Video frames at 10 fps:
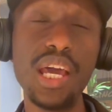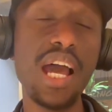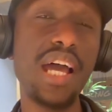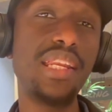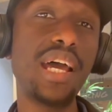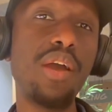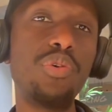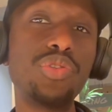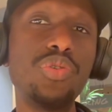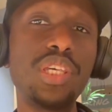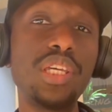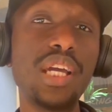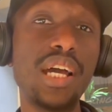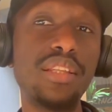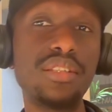And I was looking
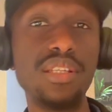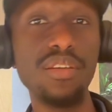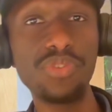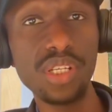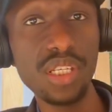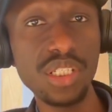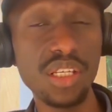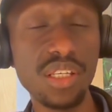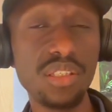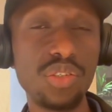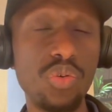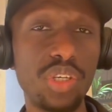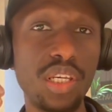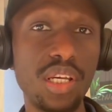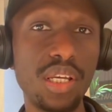at different niches,
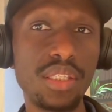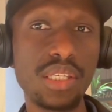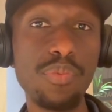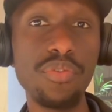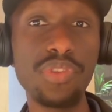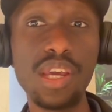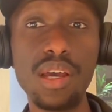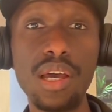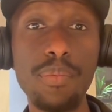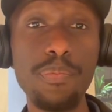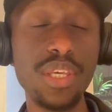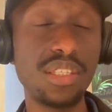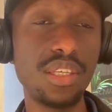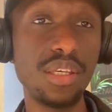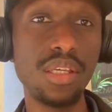looking at some of their
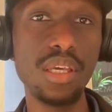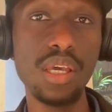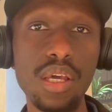amazing